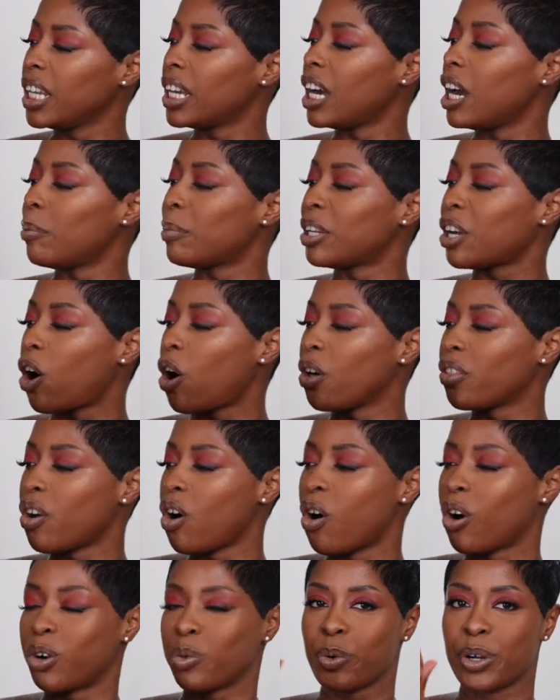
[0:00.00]
Um, and all the
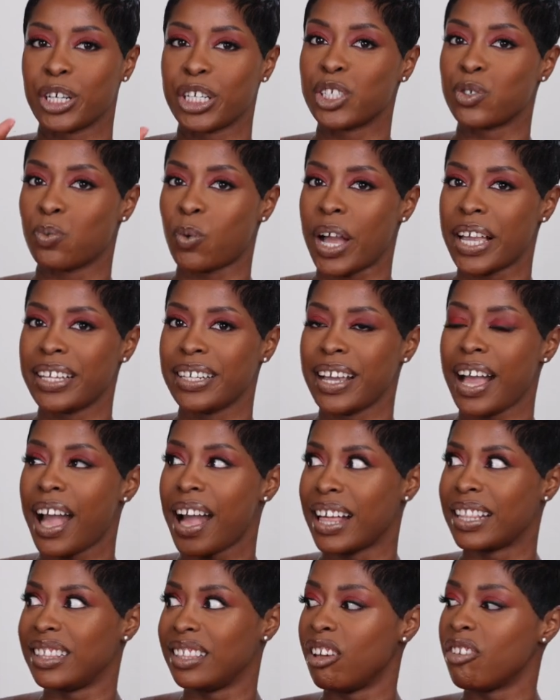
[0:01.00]
hardware is white.
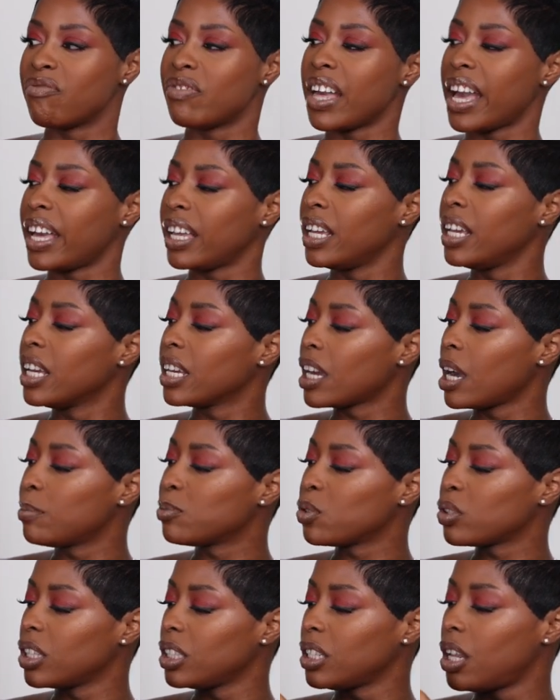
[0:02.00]
I love that.
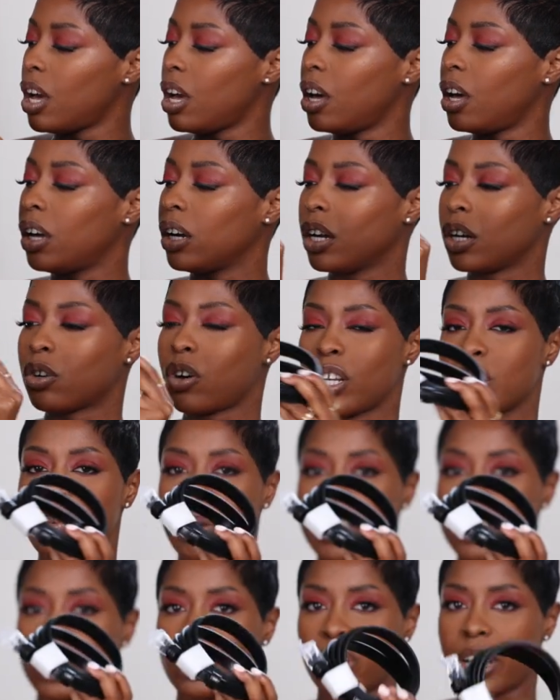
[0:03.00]
Comes with a long
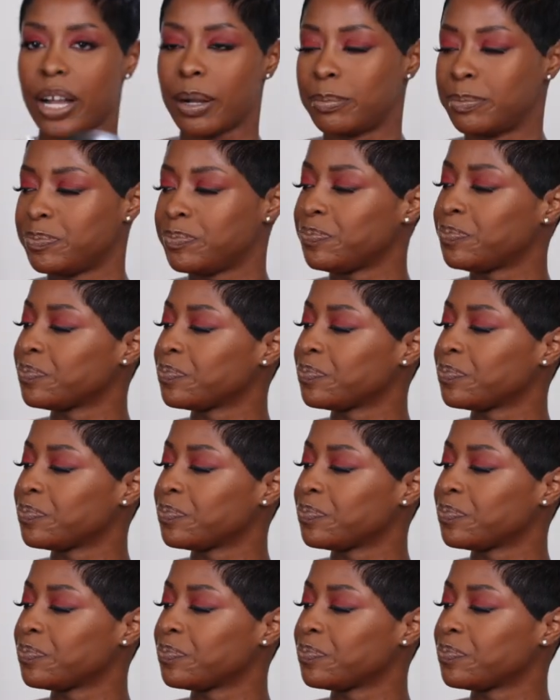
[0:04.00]
crossbody strap.